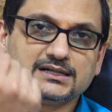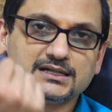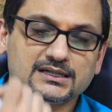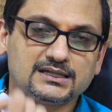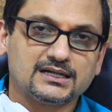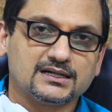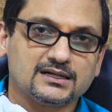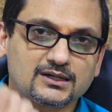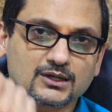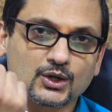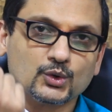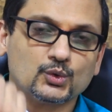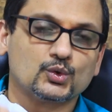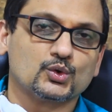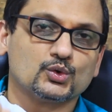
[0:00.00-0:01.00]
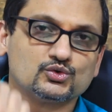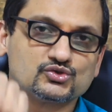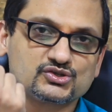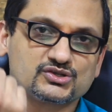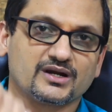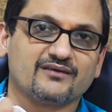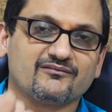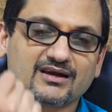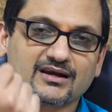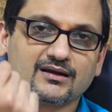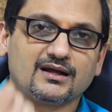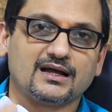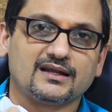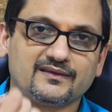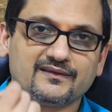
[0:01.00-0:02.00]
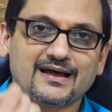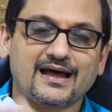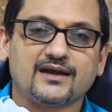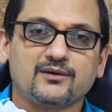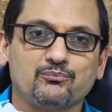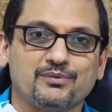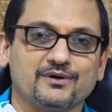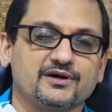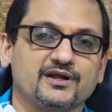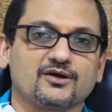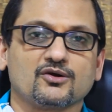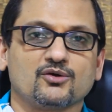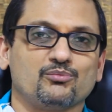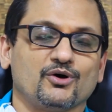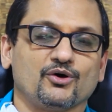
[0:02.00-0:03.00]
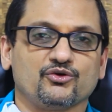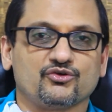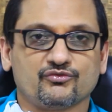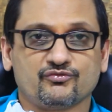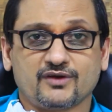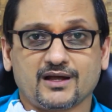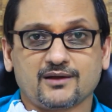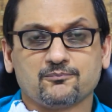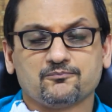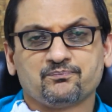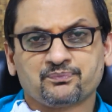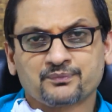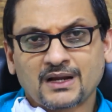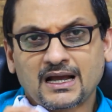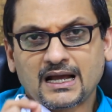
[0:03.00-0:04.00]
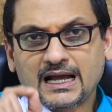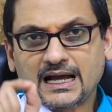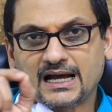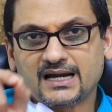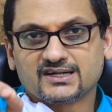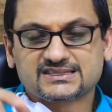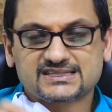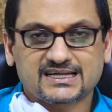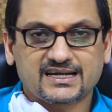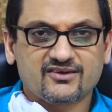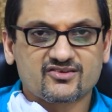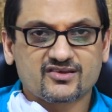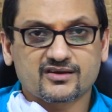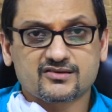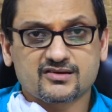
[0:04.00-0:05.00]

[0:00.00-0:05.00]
the glucose level at that particular point of time and sends